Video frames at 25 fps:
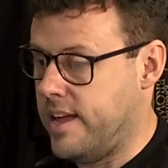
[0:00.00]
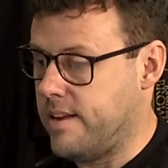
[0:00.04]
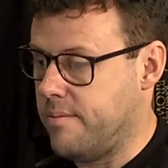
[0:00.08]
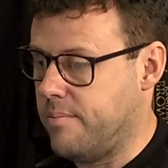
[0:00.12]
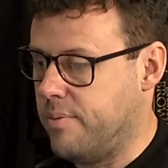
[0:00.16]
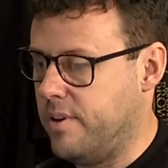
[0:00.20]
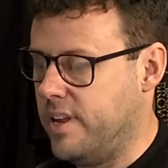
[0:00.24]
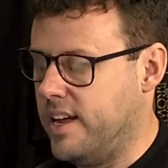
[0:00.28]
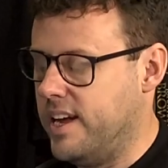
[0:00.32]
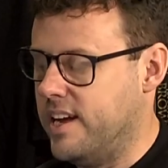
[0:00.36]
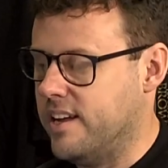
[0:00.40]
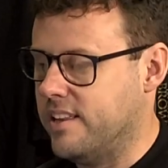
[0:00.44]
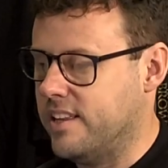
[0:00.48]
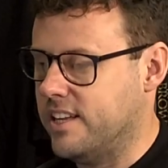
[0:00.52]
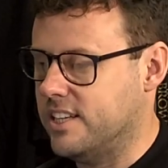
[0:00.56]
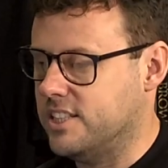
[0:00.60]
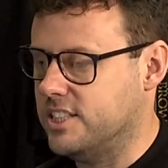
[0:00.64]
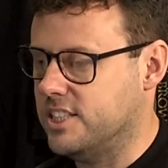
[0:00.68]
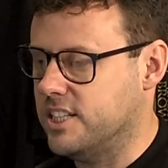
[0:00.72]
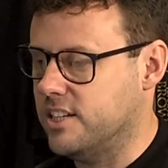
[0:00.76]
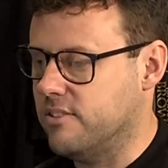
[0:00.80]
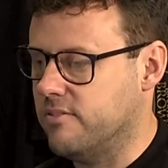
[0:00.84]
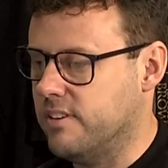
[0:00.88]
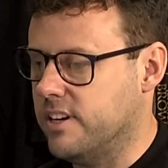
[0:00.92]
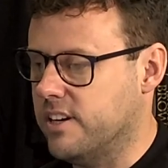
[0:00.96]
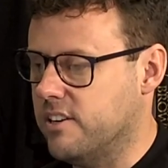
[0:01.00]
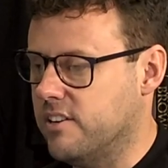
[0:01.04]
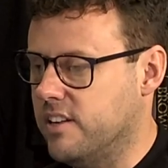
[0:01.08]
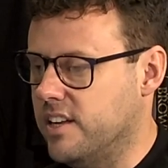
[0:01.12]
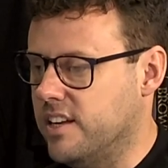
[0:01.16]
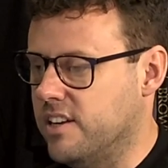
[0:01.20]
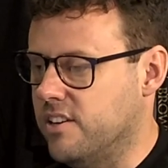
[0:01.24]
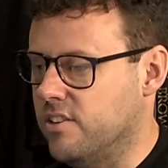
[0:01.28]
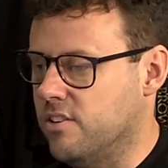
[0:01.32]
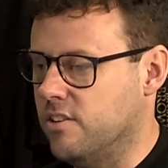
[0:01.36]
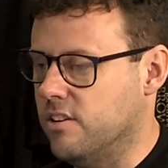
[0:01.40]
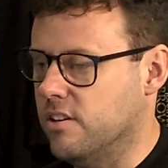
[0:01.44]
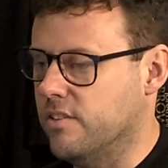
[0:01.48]
player, that segue,
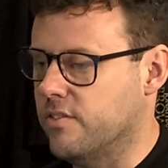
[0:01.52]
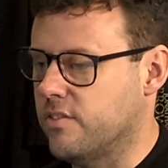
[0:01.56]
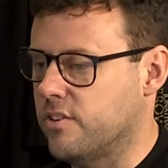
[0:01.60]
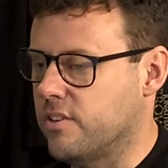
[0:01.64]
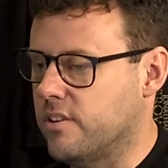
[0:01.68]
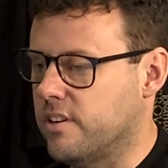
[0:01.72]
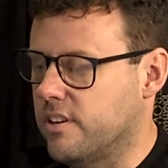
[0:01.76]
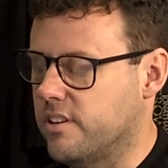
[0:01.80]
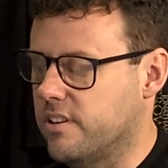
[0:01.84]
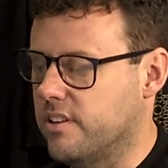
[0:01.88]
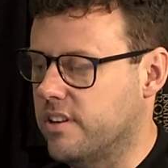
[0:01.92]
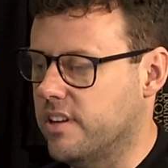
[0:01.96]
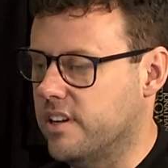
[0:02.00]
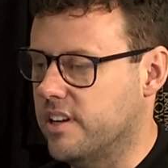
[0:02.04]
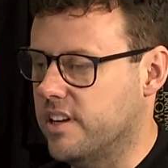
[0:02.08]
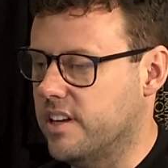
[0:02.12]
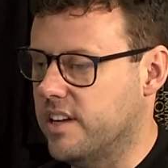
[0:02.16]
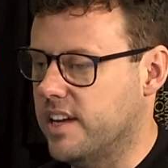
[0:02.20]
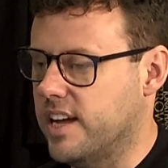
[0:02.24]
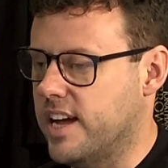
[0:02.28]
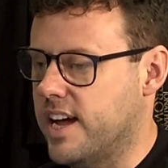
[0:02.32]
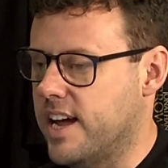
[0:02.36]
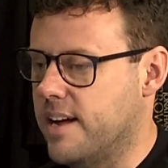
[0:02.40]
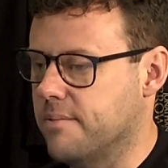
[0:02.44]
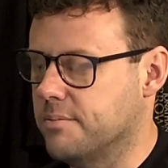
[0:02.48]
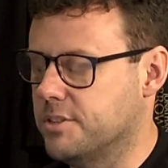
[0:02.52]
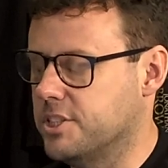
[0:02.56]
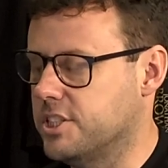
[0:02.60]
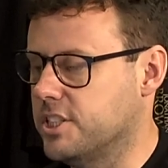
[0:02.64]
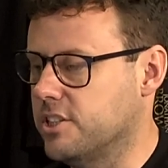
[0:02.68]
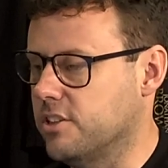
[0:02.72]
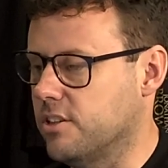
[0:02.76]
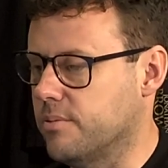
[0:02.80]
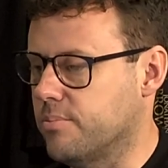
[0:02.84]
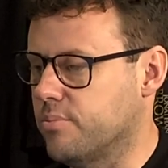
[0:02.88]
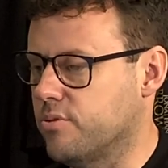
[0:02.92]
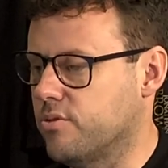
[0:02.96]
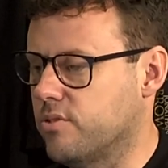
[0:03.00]
Clayton Oliver, I think,
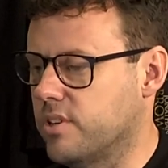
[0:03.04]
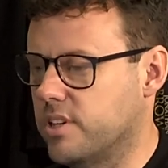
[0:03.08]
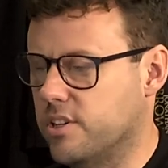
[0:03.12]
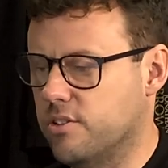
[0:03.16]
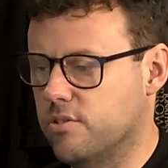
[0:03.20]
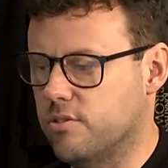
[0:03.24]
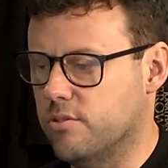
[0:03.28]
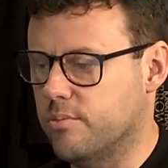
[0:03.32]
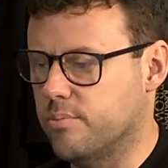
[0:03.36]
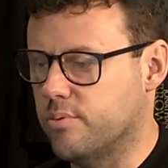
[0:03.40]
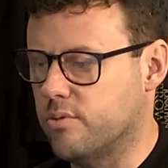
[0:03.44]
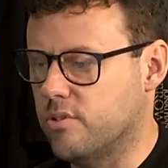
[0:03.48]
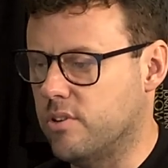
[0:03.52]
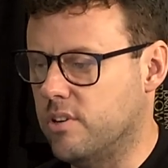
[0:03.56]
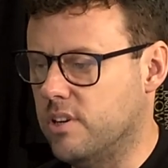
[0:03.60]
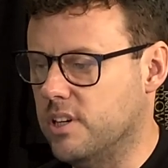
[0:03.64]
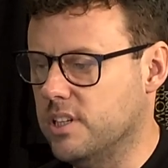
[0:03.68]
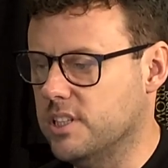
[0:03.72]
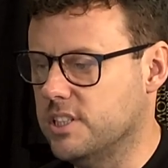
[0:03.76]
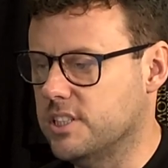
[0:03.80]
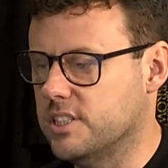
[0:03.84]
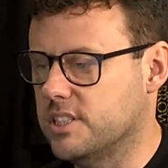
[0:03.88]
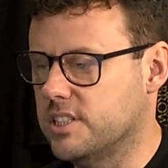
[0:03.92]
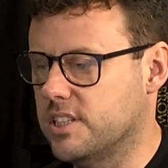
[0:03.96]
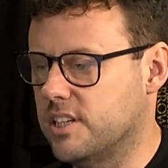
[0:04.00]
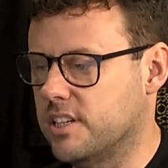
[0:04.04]
still a pretty good price.